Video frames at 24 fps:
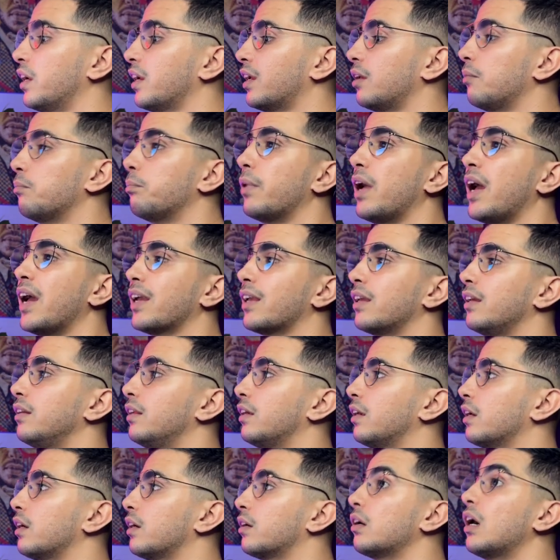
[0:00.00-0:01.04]
get back in
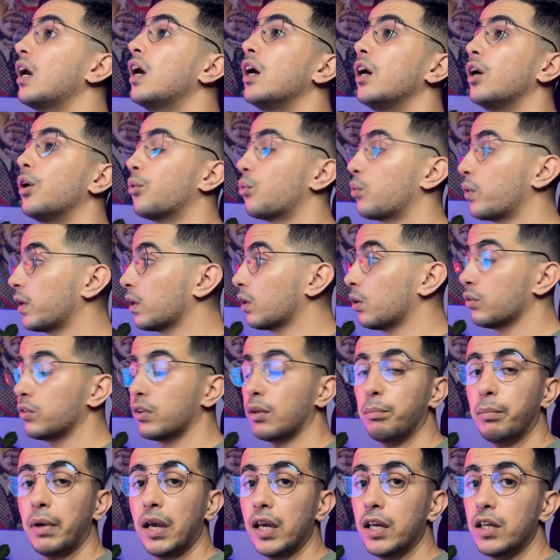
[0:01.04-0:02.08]
here reload the
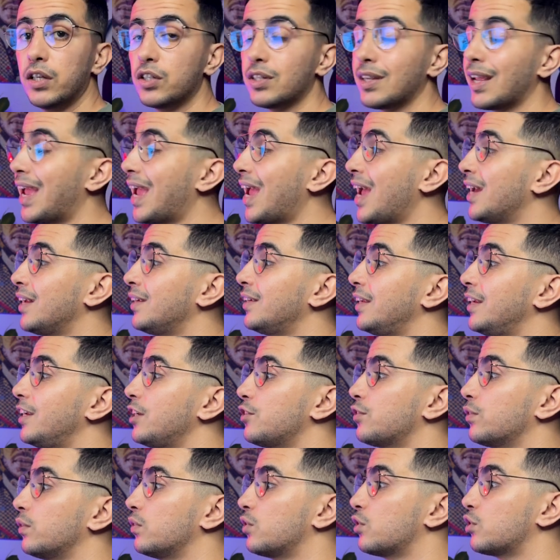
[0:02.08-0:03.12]
page and it
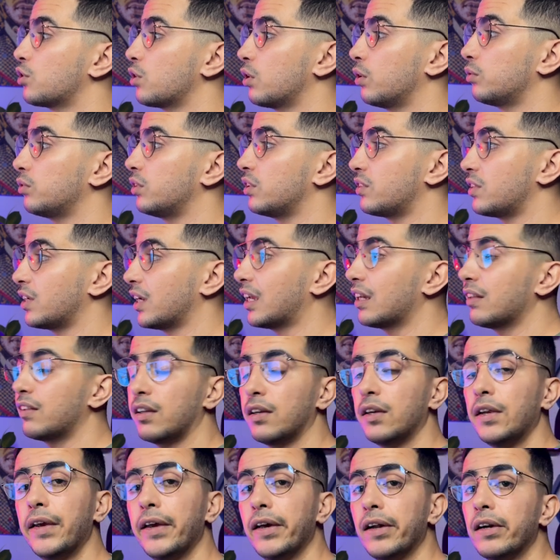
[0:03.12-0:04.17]
should show the ticket in
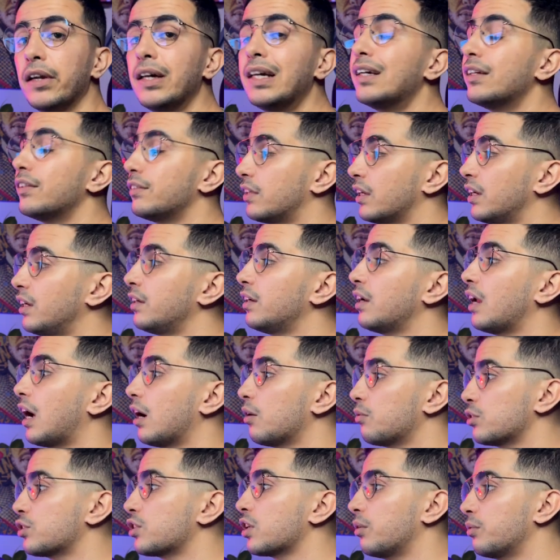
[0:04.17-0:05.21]
here. Then I
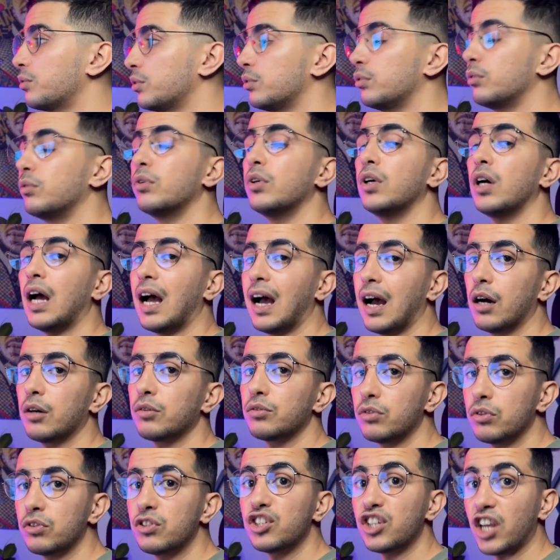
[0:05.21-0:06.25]
will show you how
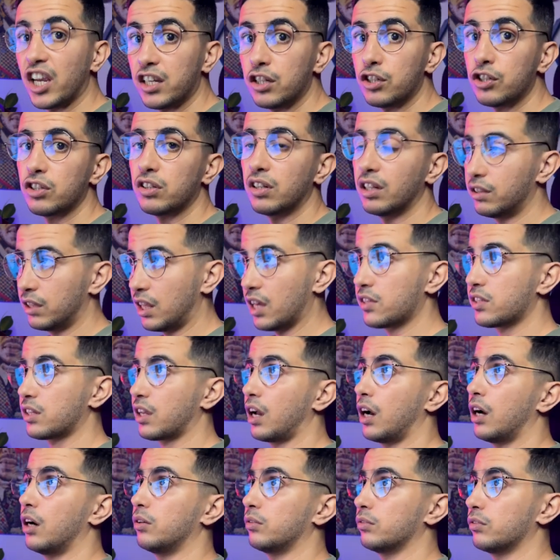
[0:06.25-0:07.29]
to change the
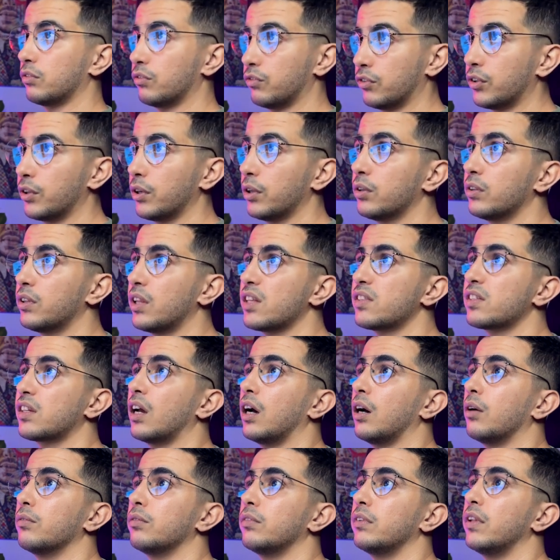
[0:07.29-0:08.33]
discount for your
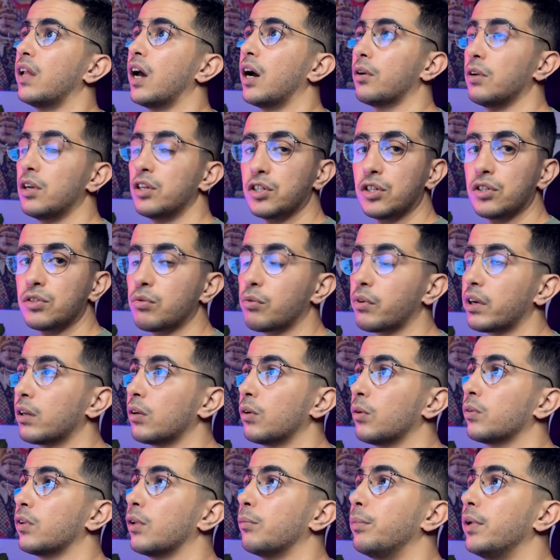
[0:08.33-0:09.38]
discount. Now let's just
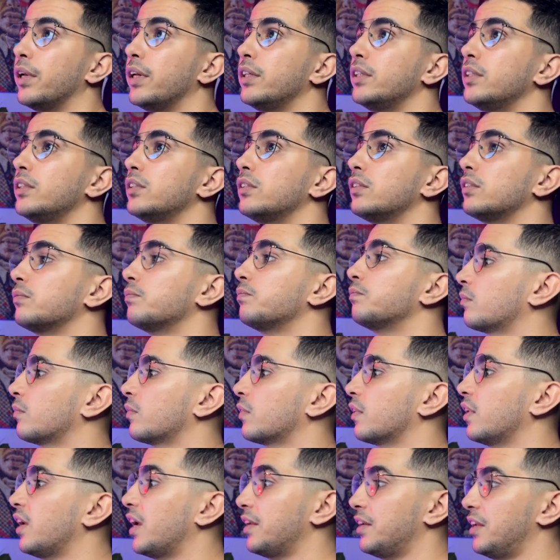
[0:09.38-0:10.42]
reload the page
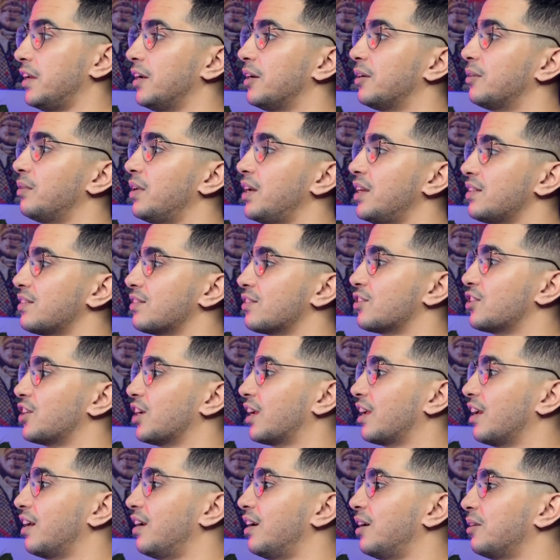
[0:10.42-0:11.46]
and here it is.
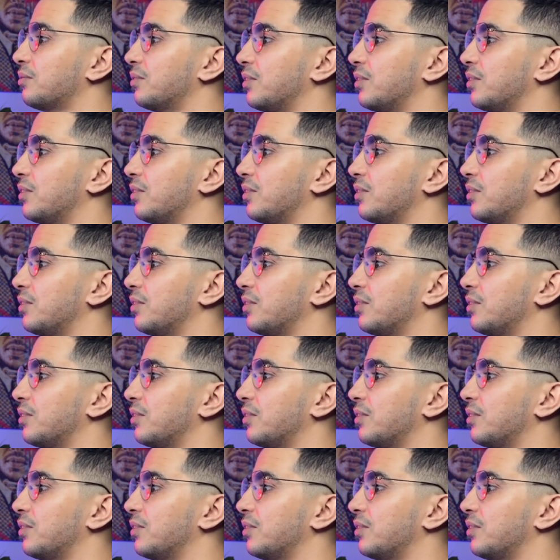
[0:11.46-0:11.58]
Check it out